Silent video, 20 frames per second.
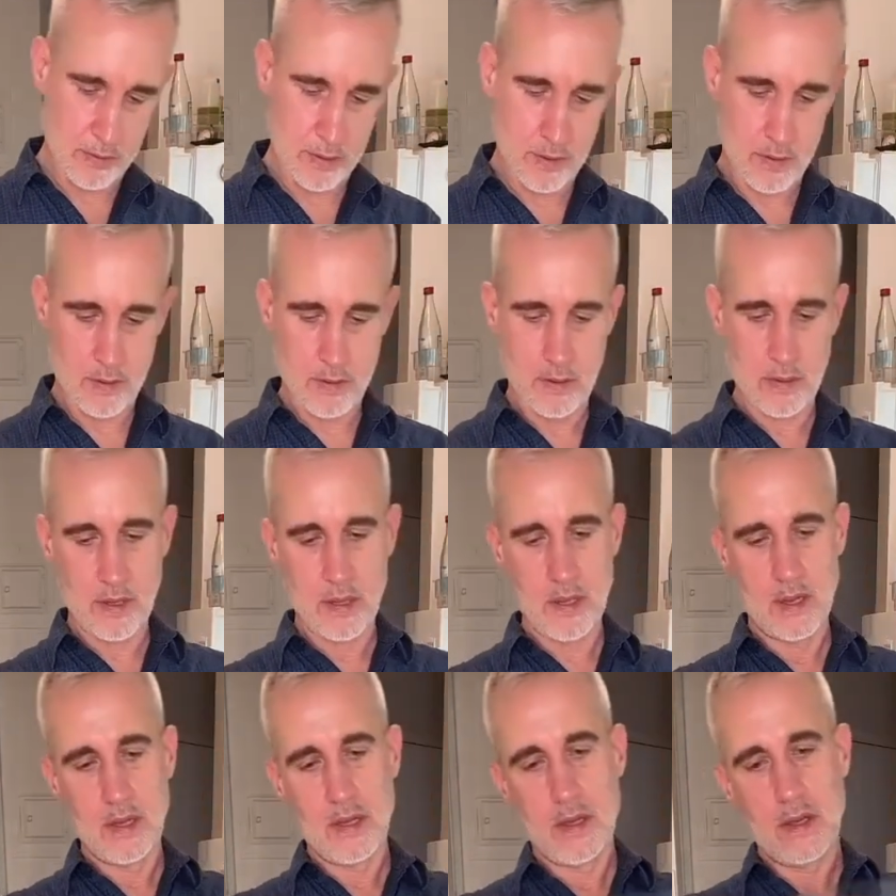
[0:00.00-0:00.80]
under there.
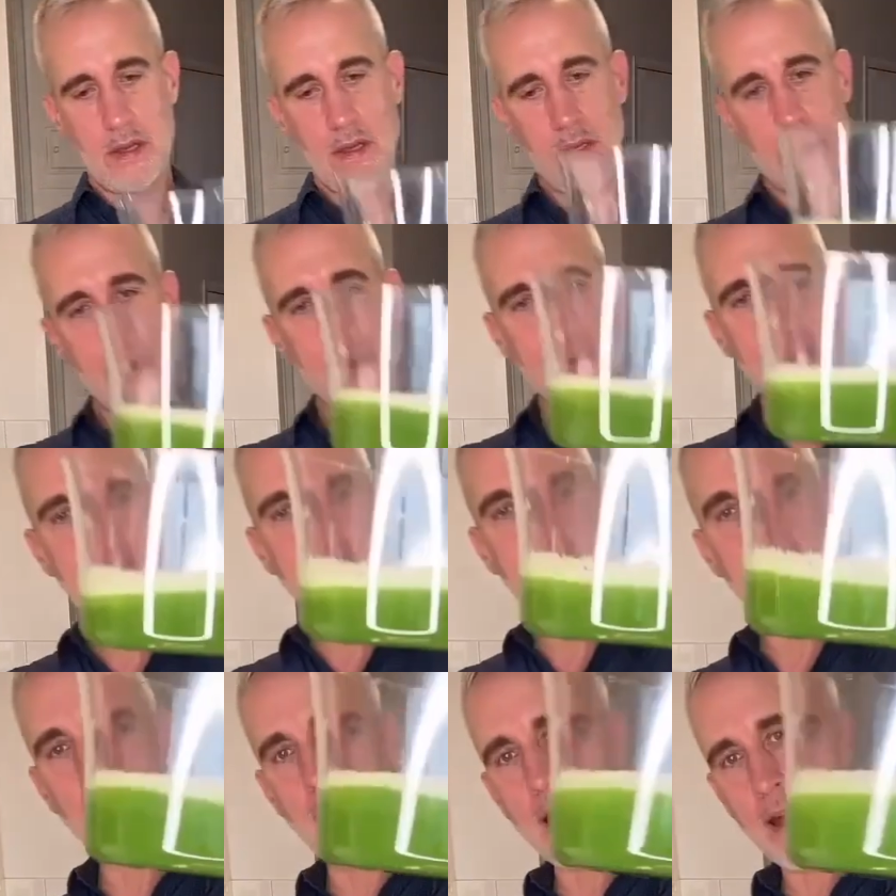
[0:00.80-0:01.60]
Can you
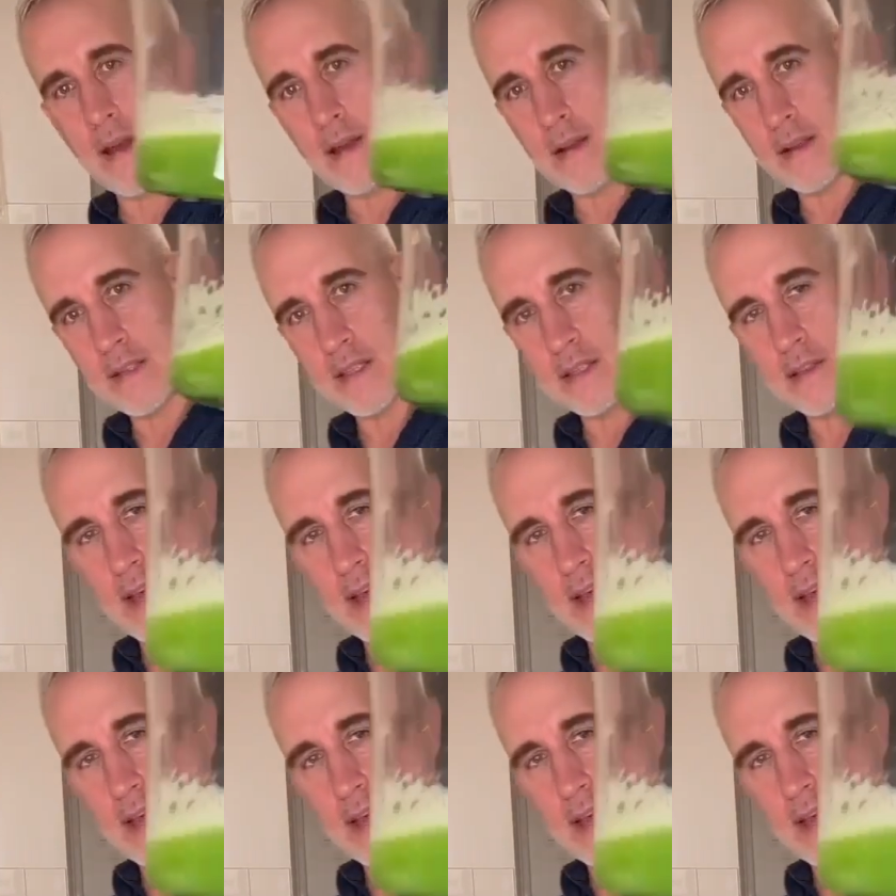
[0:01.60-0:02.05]
see that?